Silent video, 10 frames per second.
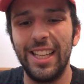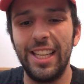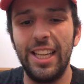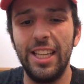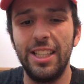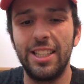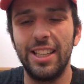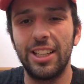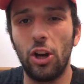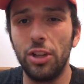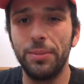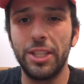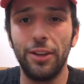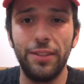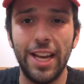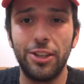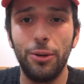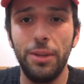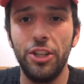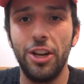He calls himself
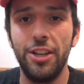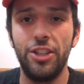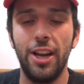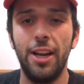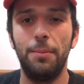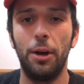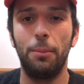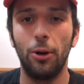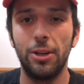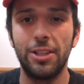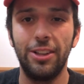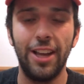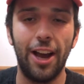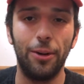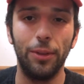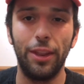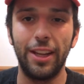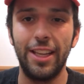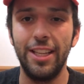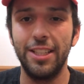Neto BJJ, but personally, I don't
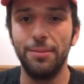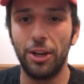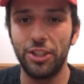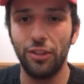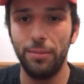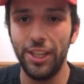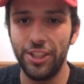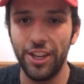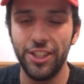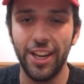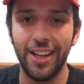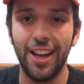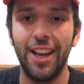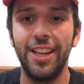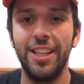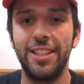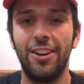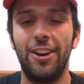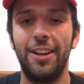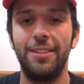think he's much of a BJJ guy. He's
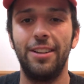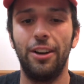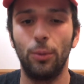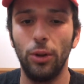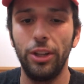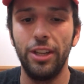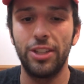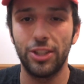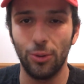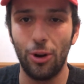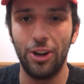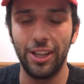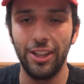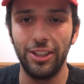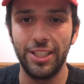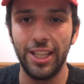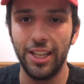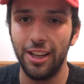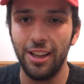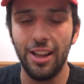got a really strong guillotine.